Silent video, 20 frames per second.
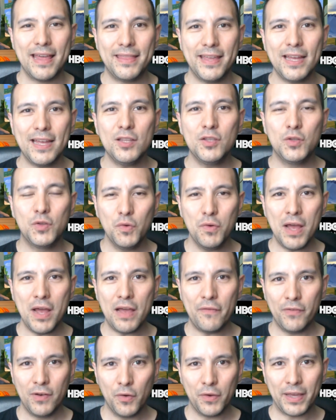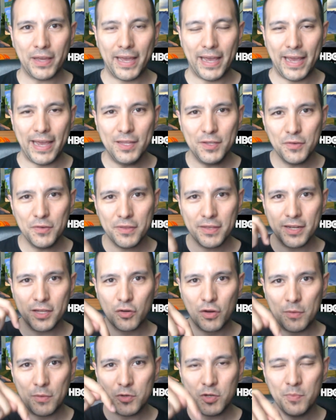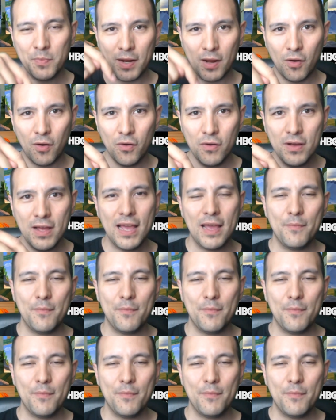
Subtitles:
then do have a look into the description below,